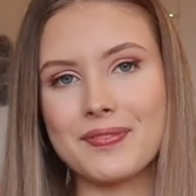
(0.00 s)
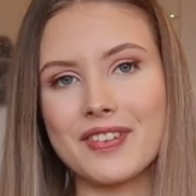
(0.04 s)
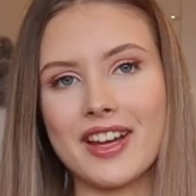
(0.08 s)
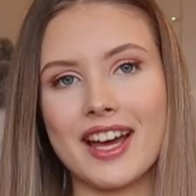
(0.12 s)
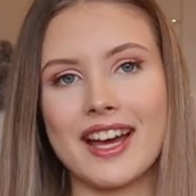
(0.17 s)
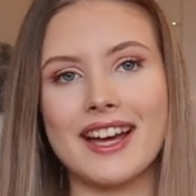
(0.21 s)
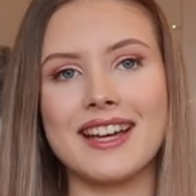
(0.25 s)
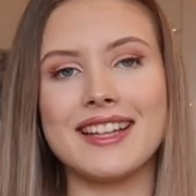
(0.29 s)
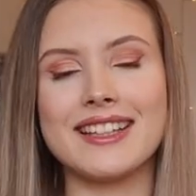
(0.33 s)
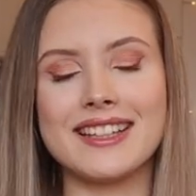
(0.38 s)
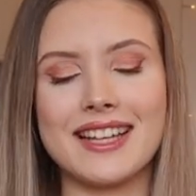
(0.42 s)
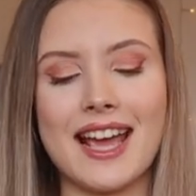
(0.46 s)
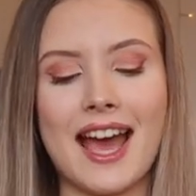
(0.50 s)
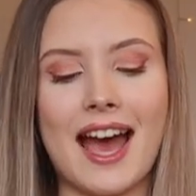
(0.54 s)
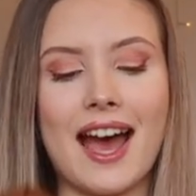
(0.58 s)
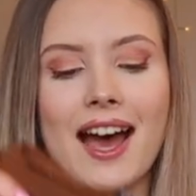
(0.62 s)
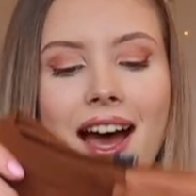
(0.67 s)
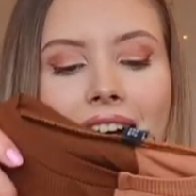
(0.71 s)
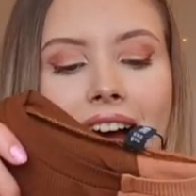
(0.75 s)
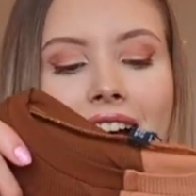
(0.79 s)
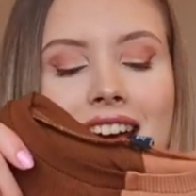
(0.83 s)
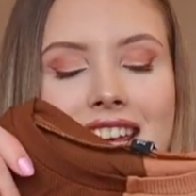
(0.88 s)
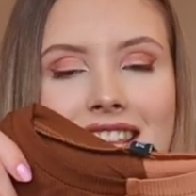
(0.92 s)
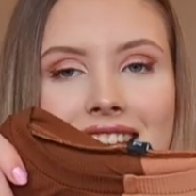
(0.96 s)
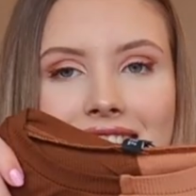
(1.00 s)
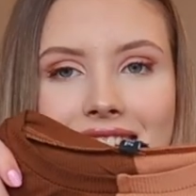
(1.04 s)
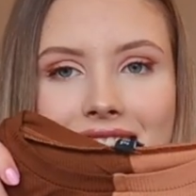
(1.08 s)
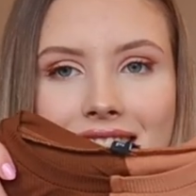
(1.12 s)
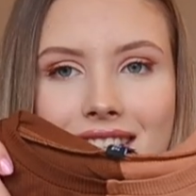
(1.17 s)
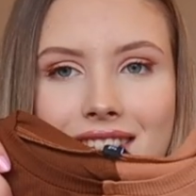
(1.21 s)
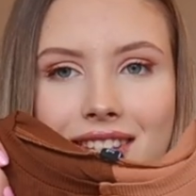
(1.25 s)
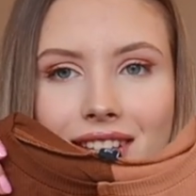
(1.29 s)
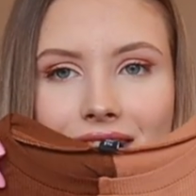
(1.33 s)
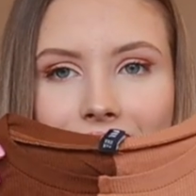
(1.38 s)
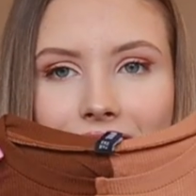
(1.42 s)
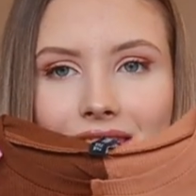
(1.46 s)
But yeah, I think
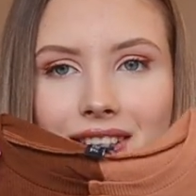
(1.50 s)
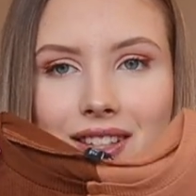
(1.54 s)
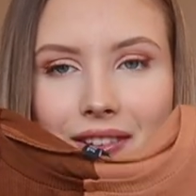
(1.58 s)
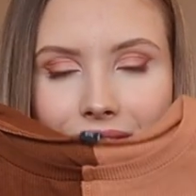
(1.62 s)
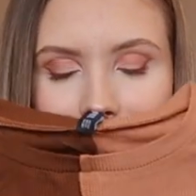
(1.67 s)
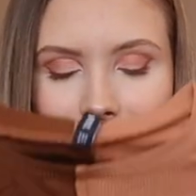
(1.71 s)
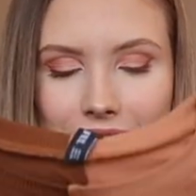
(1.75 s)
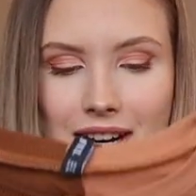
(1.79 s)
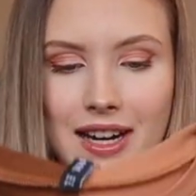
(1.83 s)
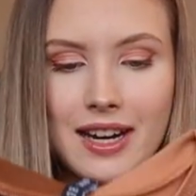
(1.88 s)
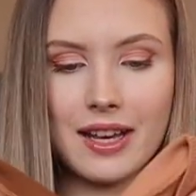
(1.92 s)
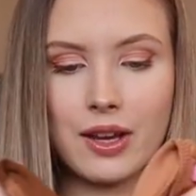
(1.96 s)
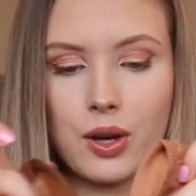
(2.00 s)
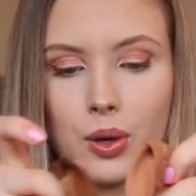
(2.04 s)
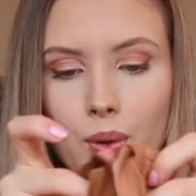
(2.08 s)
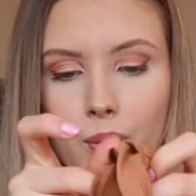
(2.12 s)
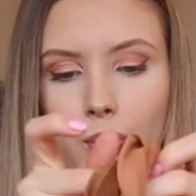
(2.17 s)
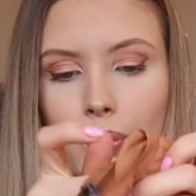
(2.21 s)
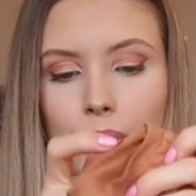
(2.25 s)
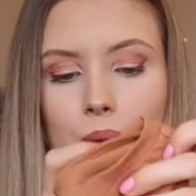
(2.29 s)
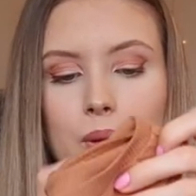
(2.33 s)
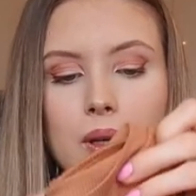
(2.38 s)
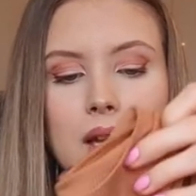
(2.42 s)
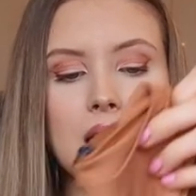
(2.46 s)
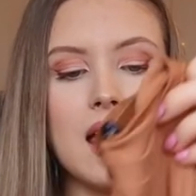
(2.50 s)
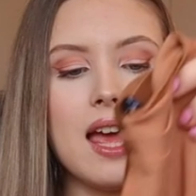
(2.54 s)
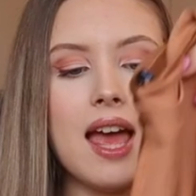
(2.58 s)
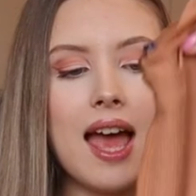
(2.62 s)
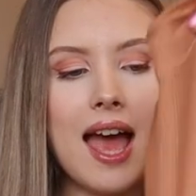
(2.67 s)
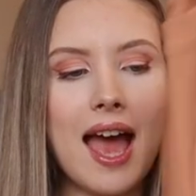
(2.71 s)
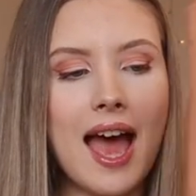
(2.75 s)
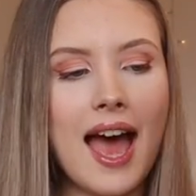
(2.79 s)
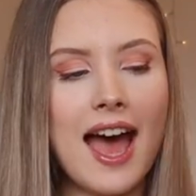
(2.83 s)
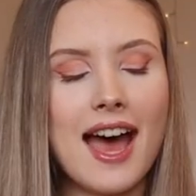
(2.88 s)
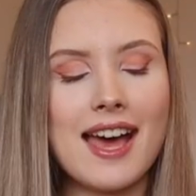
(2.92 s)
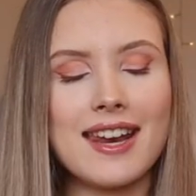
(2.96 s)
this looks really cool,
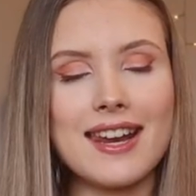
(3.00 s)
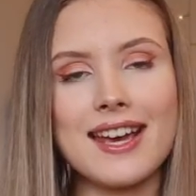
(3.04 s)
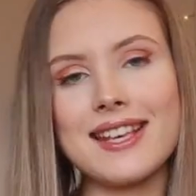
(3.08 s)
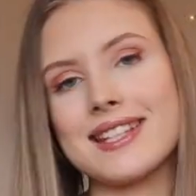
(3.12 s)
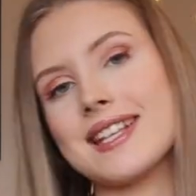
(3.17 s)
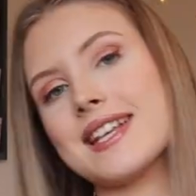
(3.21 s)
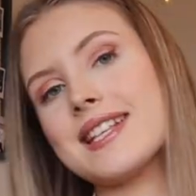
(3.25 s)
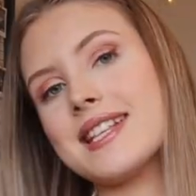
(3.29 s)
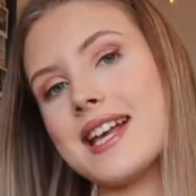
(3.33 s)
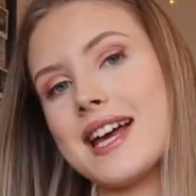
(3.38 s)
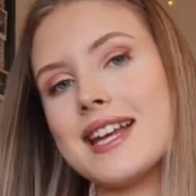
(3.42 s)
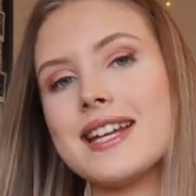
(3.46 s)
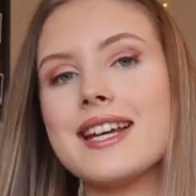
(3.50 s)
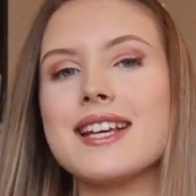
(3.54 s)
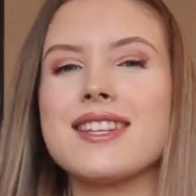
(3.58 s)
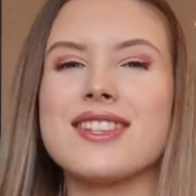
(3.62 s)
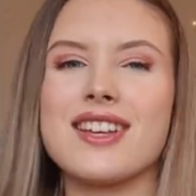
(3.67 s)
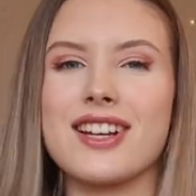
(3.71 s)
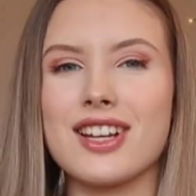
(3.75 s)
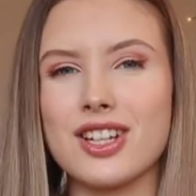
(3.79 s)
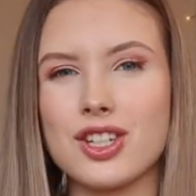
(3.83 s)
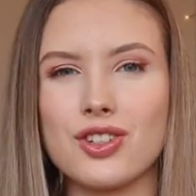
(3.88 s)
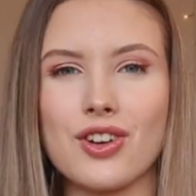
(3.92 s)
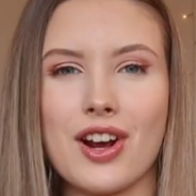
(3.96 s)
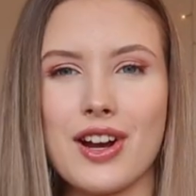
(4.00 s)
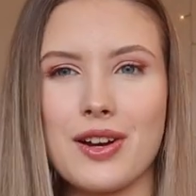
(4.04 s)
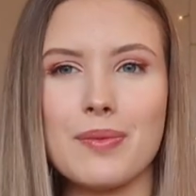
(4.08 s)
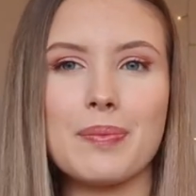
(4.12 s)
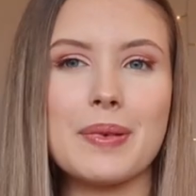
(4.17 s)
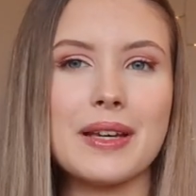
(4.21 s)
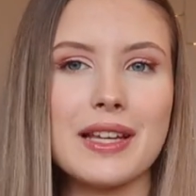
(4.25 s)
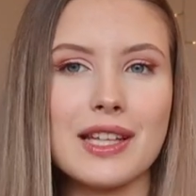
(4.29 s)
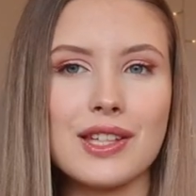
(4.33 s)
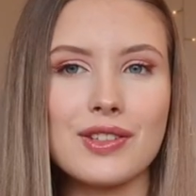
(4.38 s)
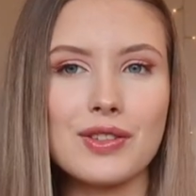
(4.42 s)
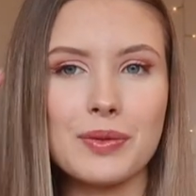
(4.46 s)
and as I said, it's like a trend
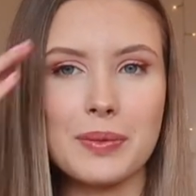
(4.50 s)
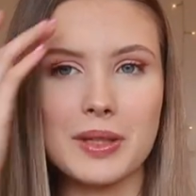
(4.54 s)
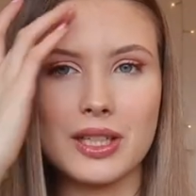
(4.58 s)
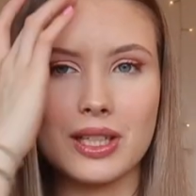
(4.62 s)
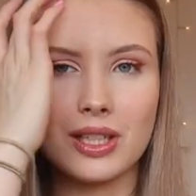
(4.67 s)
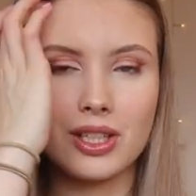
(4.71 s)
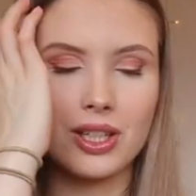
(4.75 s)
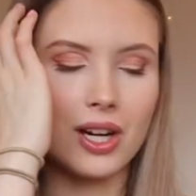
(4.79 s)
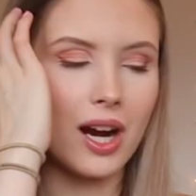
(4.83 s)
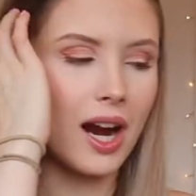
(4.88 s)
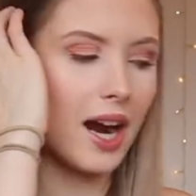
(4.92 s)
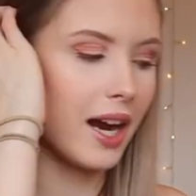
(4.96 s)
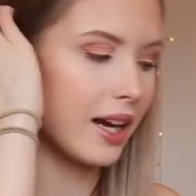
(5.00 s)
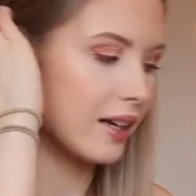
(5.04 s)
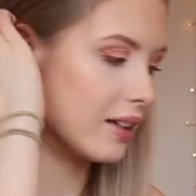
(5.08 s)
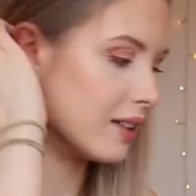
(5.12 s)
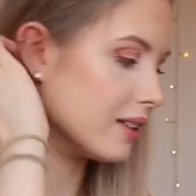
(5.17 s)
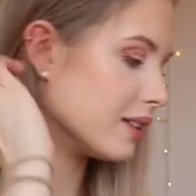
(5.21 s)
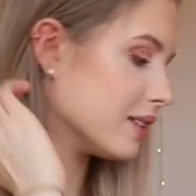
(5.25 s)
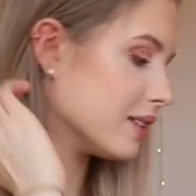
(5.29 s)
piece for me to try.